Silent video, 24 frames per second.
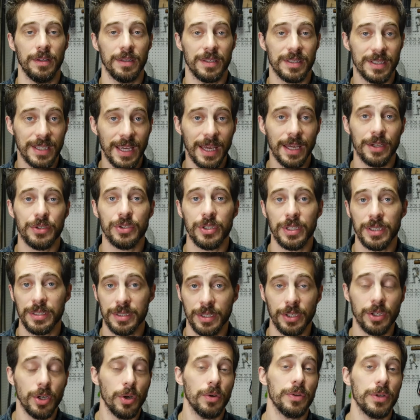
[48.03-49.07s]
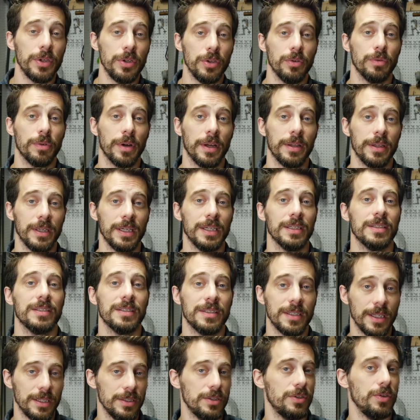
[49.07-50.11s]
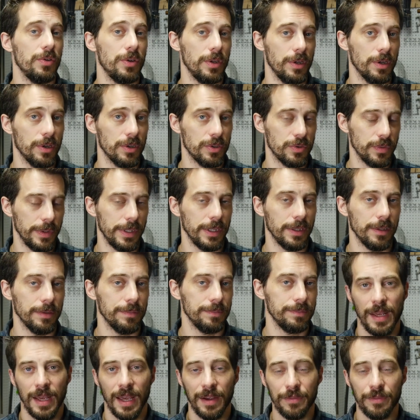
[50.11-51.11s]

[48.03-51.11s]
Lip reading: The sketch is the code that you write that gets sent to the Arduino.